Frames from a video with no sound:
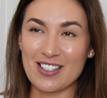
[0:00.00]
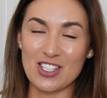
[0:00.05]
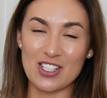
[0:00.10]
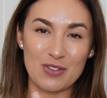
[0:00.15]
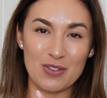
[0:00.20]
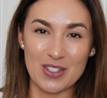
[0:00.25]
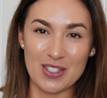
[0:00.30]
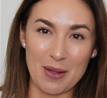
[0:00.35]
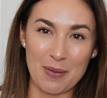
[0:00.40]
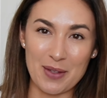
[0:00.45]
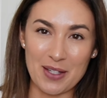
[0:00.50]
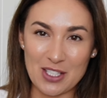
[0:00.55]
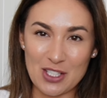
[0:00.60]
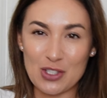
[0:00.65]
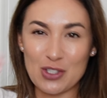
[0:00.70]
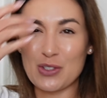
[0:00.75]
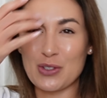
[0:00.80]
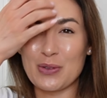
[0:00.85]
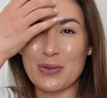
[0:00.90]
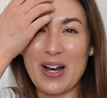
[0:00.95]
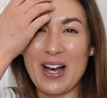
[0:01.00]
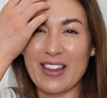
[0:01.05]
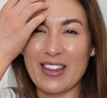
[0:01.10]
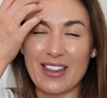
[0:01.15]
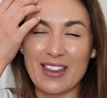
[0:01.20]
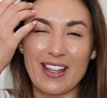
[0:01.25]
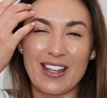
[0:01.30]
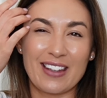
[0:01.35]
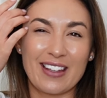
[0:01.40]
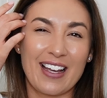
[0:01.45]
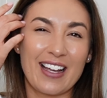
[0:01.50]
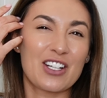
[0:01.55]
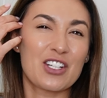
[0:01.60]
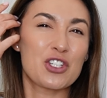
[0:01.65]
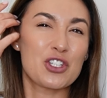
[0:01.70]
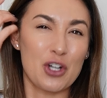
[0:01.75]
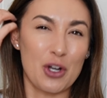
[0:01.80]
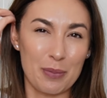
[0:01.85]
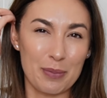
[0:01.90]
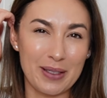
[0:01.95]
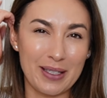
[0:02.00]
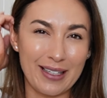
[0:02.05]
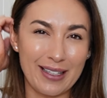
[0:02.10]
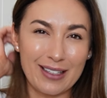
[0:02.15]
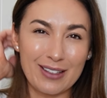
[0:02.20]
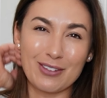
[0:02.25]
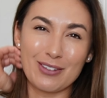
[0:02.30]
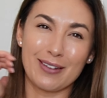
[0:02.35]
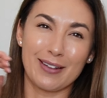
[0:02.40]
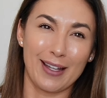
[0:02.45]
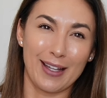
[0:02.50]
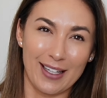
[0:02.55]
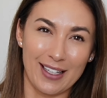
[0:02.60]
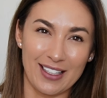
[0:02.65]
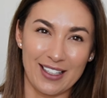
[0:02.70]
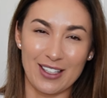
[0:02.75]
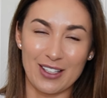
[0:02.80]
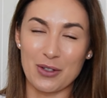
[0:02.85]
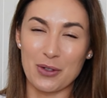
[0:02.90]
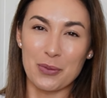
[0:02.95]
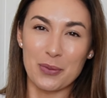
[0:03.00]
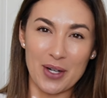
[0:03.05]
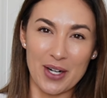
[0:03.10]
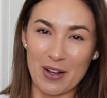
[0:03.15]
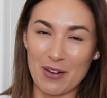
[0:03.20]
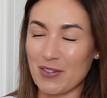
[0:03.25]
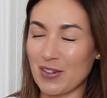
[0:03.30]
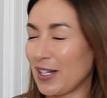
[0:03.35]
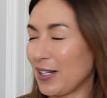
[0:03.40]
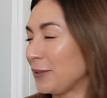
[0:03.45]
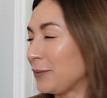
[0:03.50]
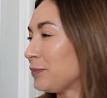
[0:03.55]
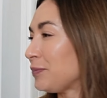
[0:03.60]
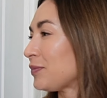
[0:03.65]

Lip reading: just for something to do other than like shopping or eating or whatever.